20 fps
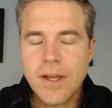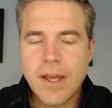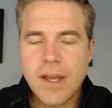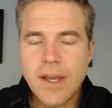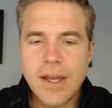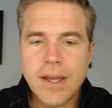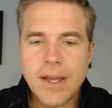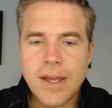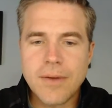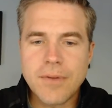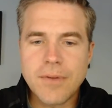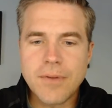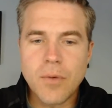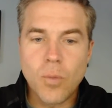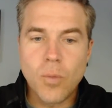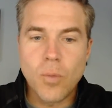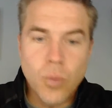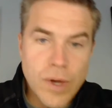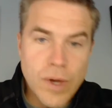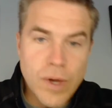And
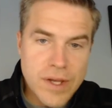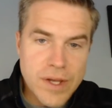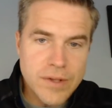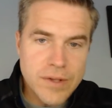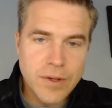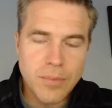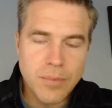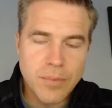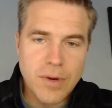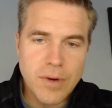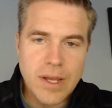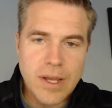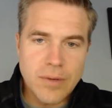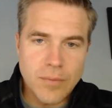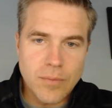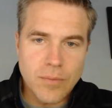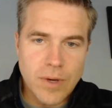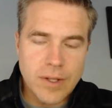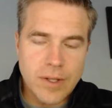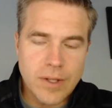when your
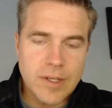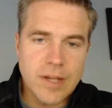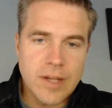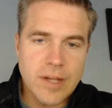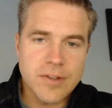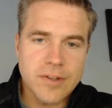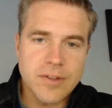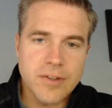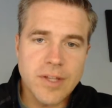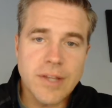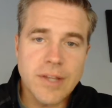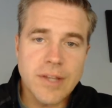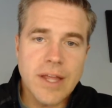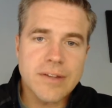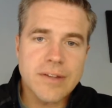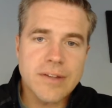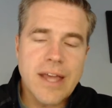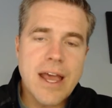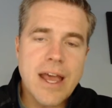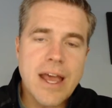brain recognizes that
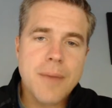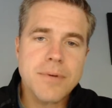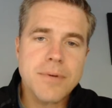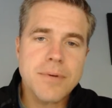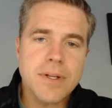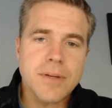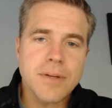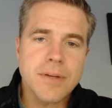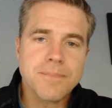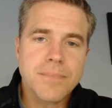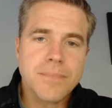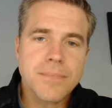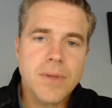that's happening,